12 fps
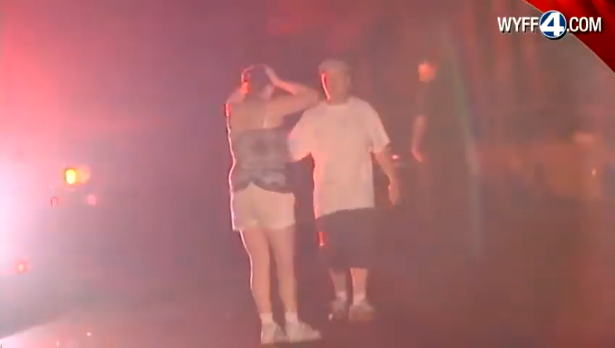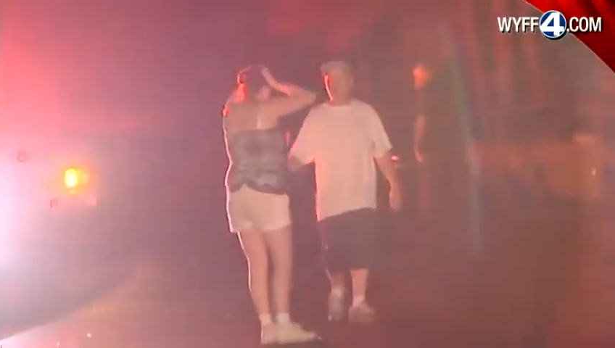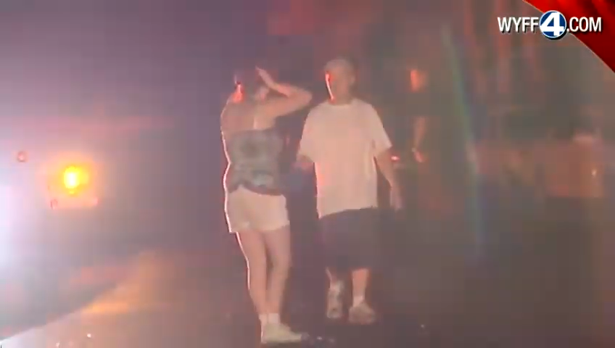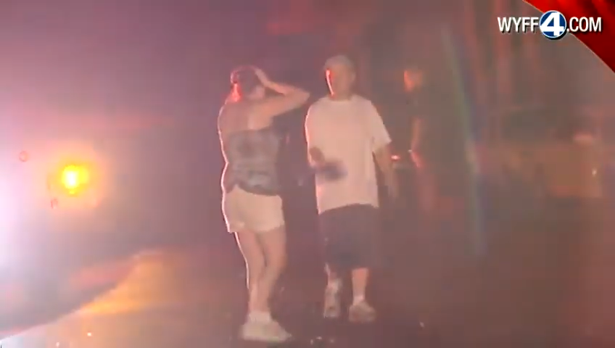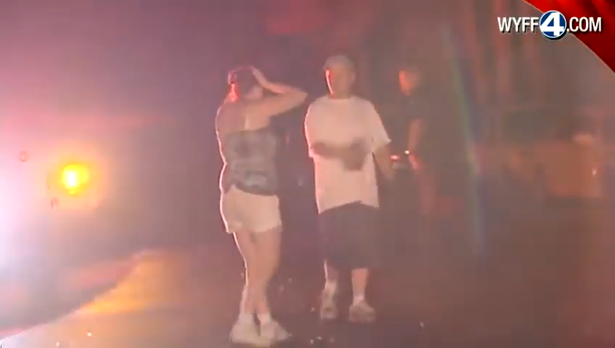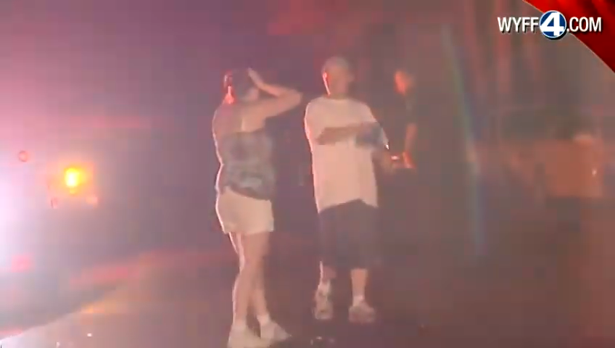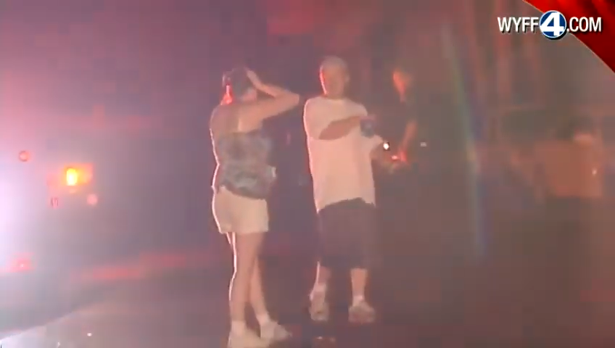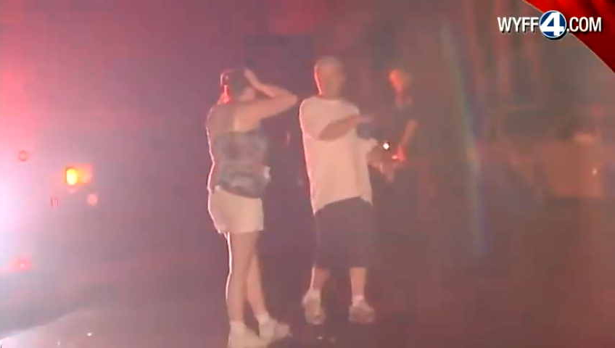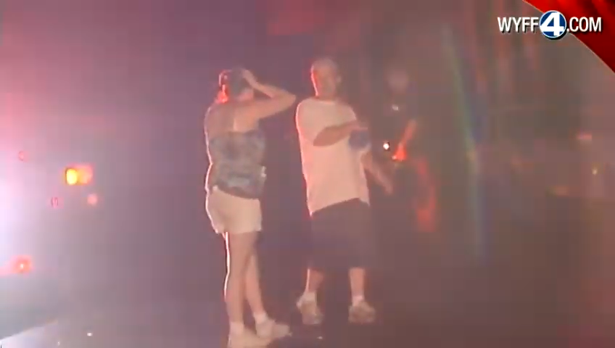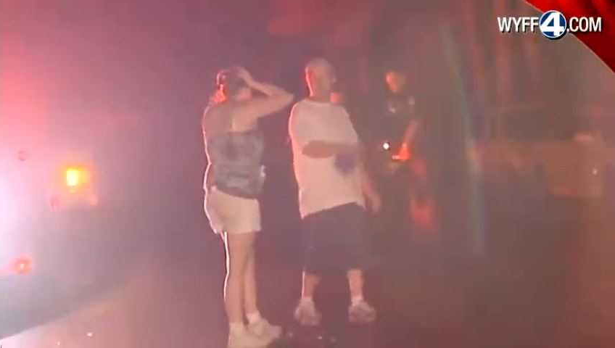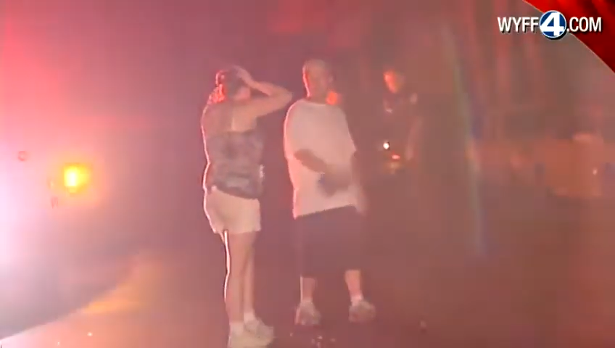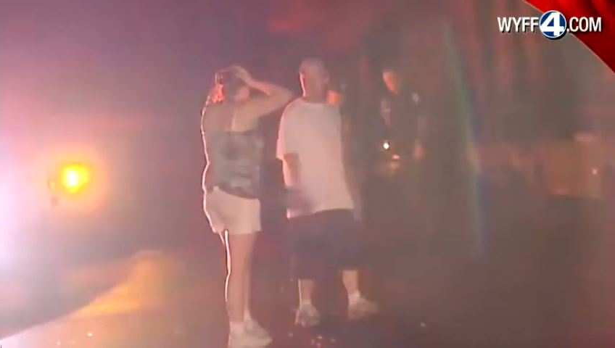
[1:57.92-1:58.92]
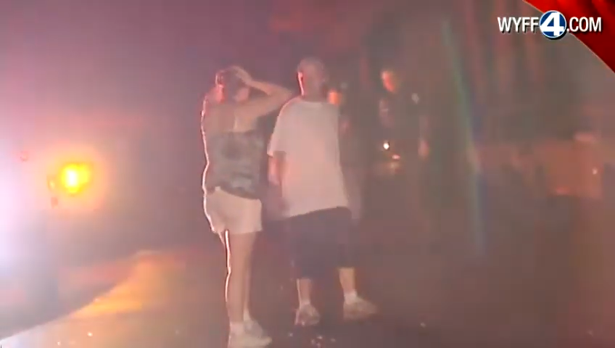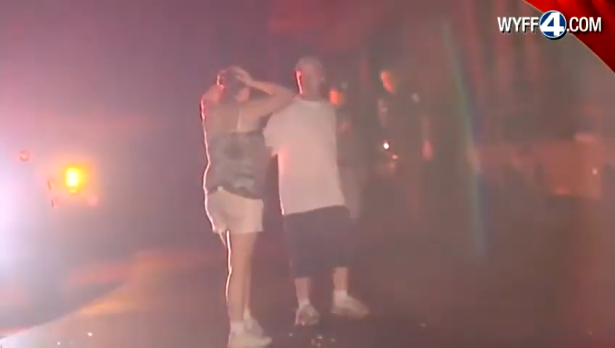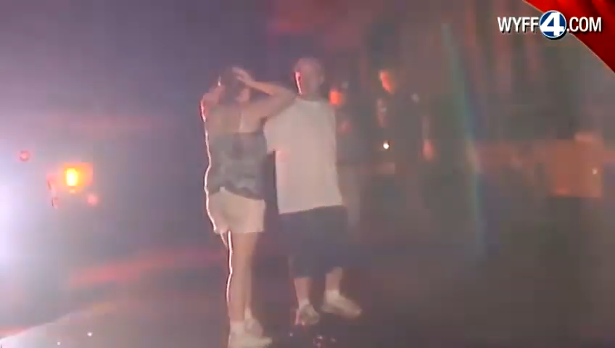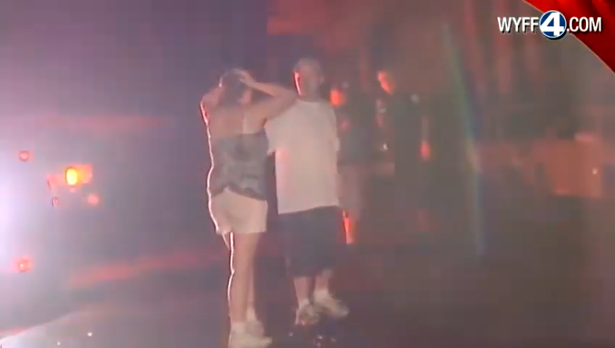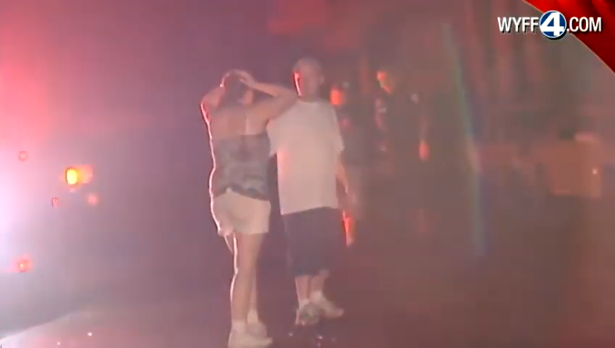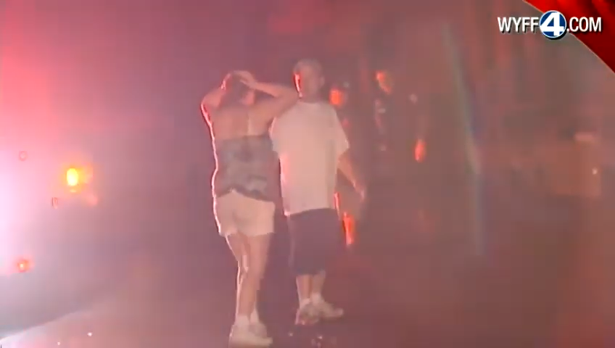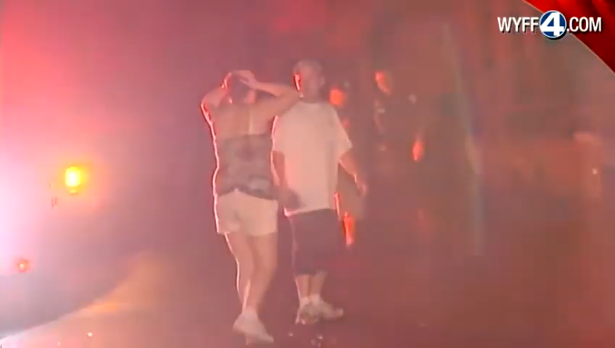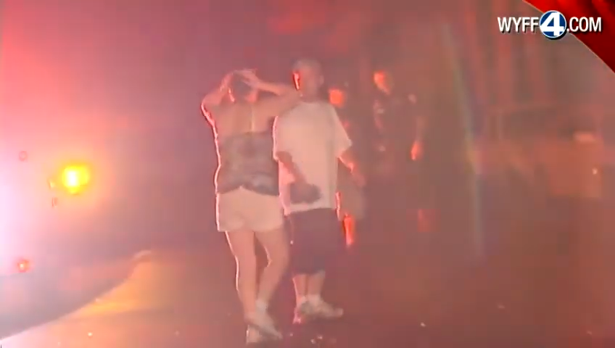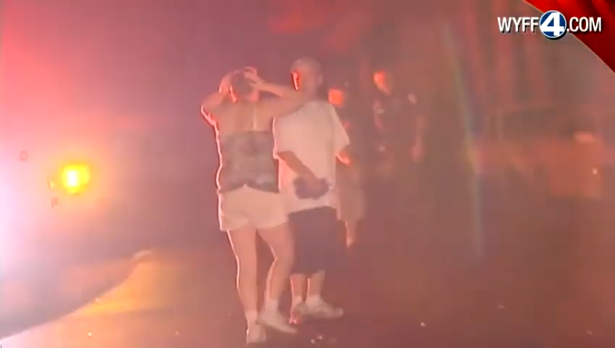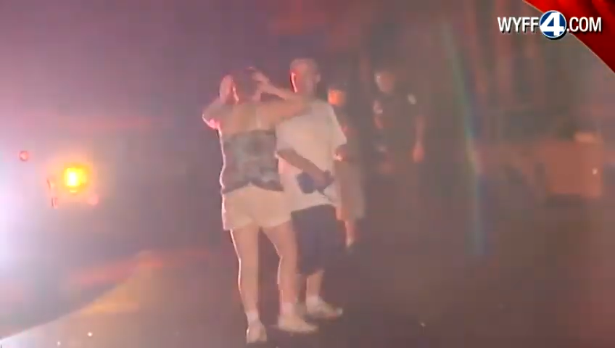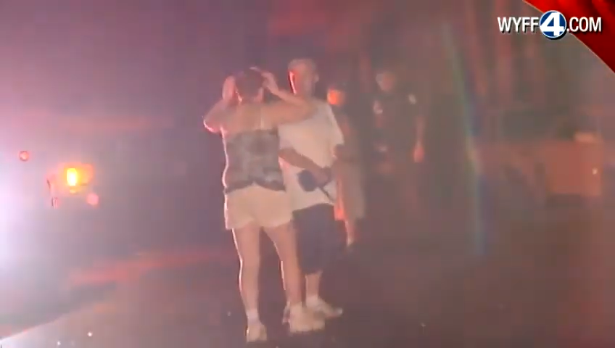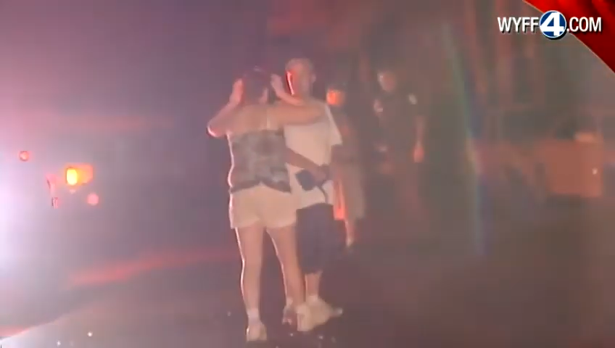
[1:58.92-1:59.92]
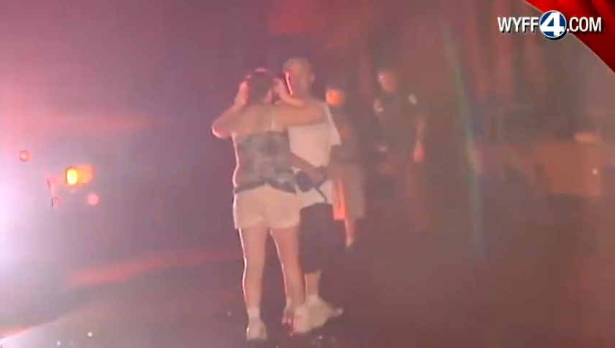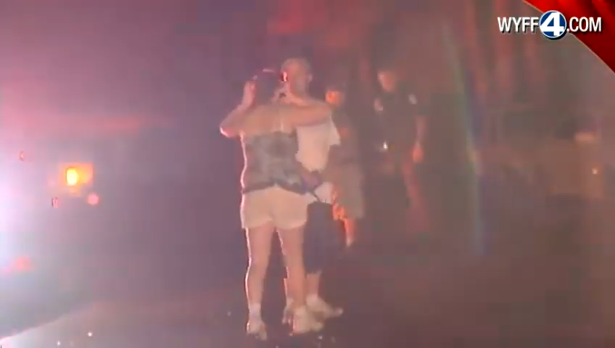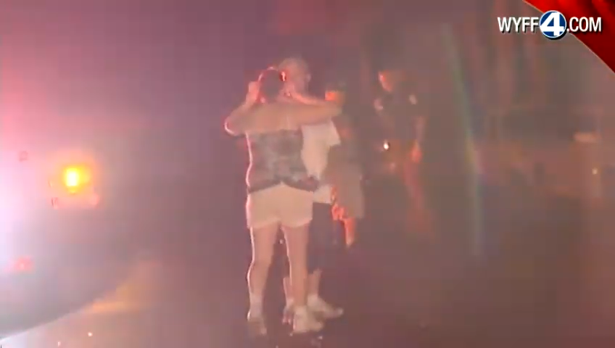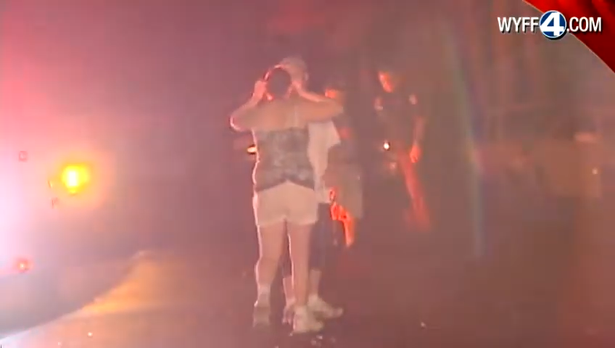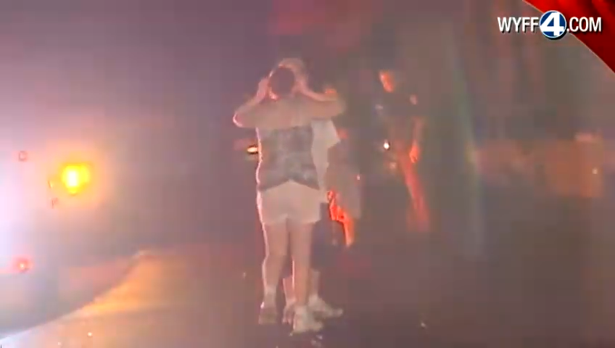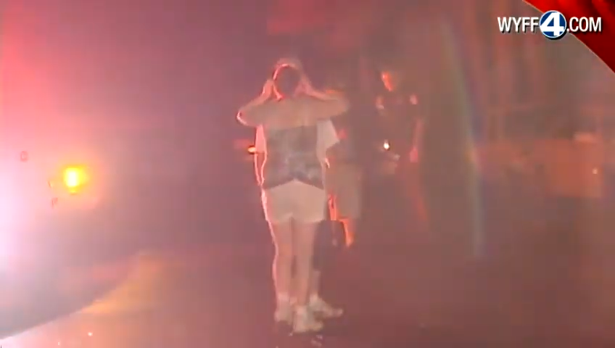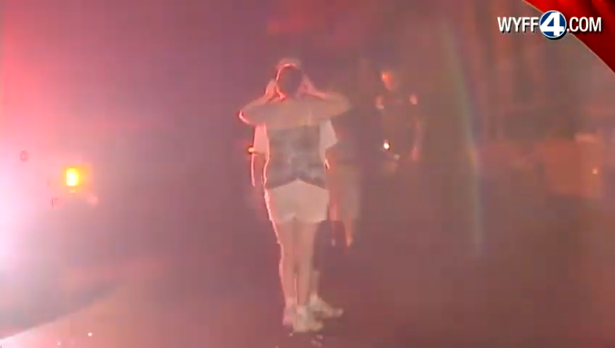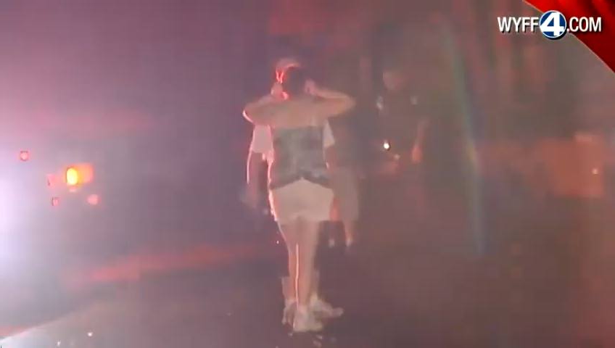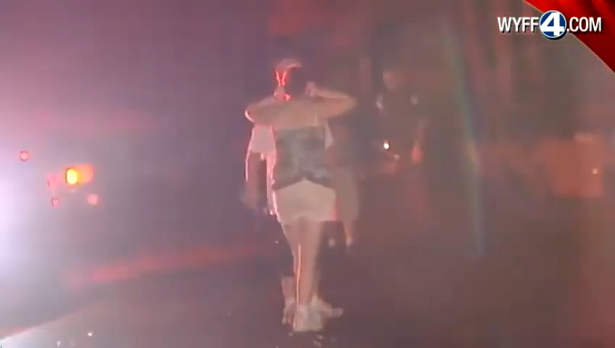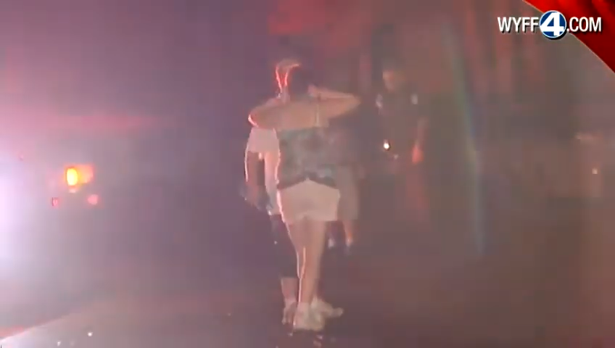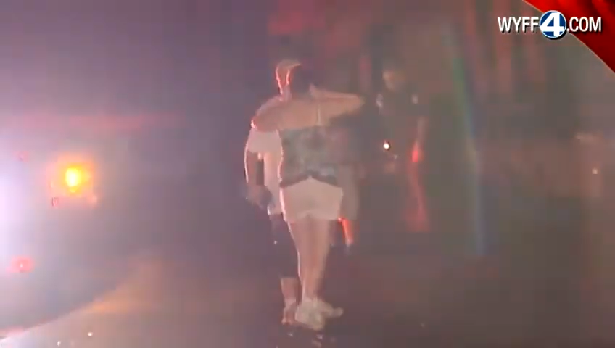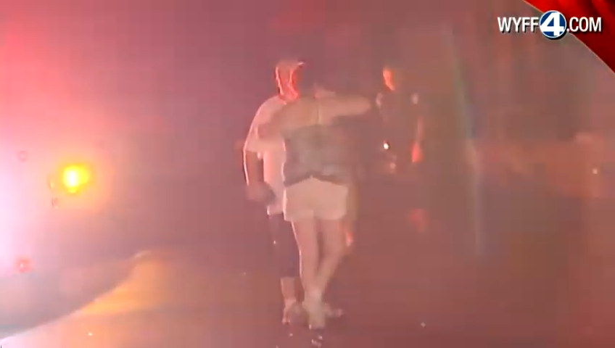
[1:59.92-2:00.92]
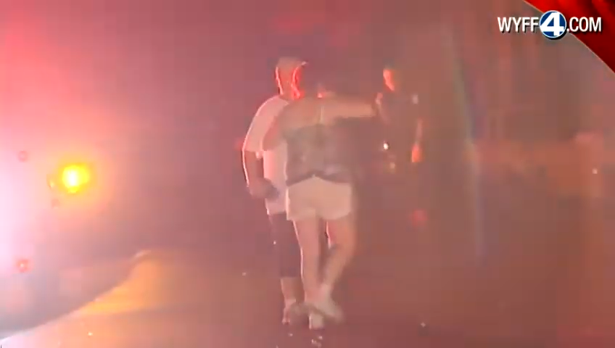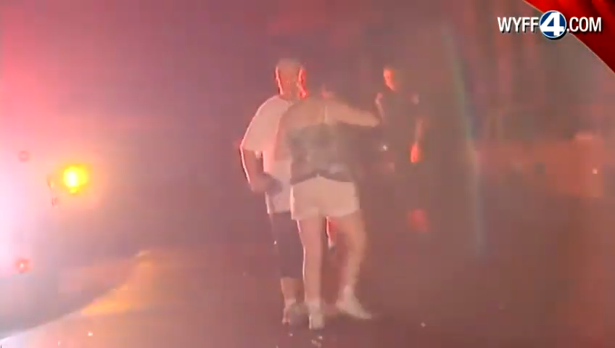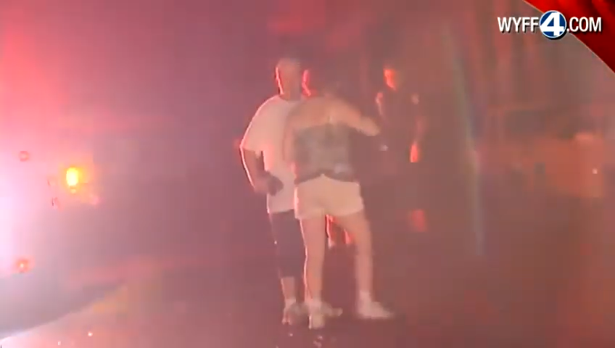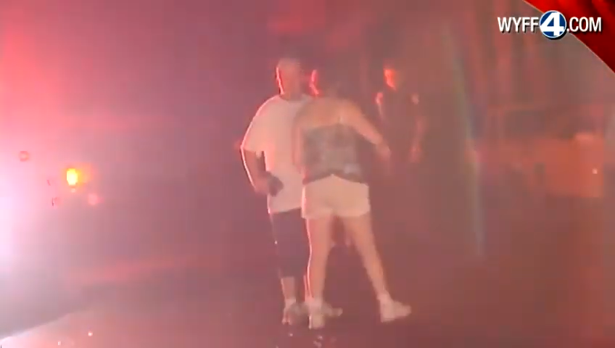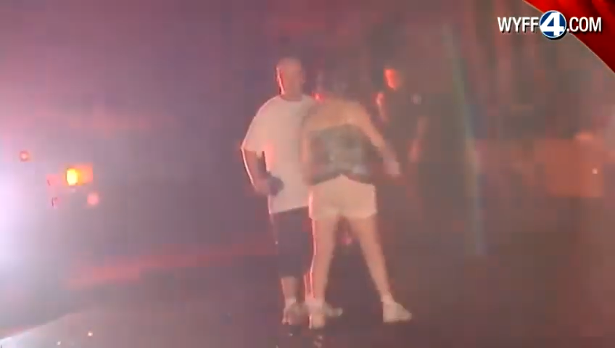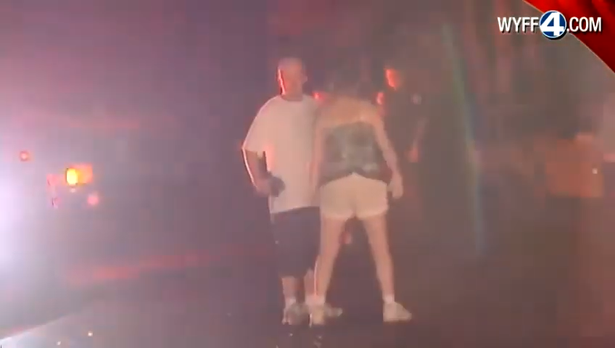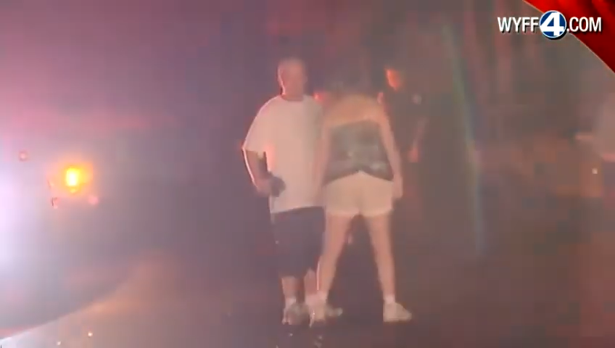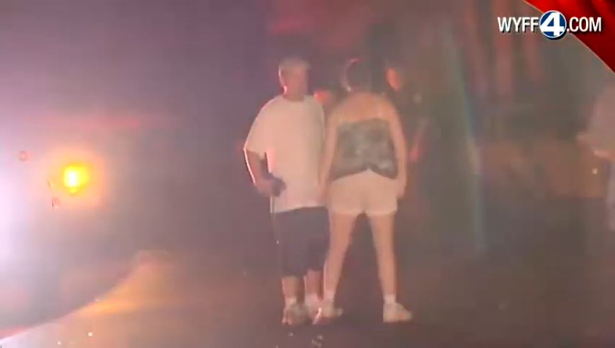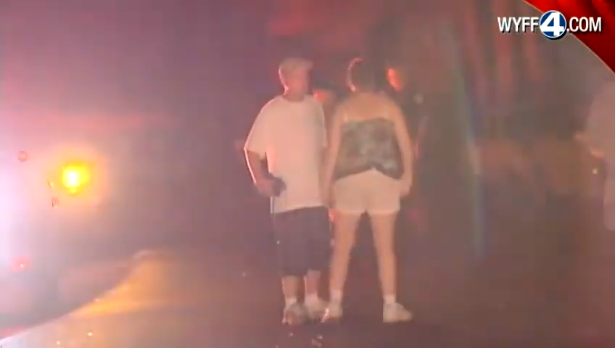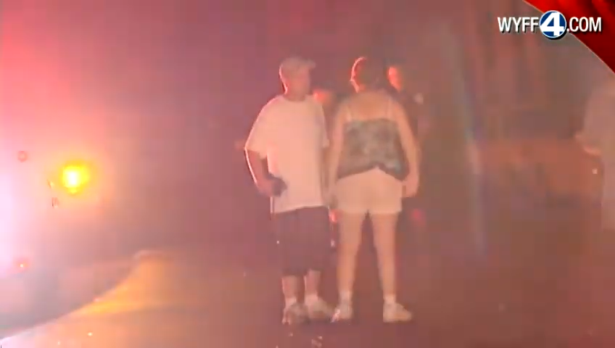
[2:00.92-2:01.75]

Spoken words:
(no speaker visible)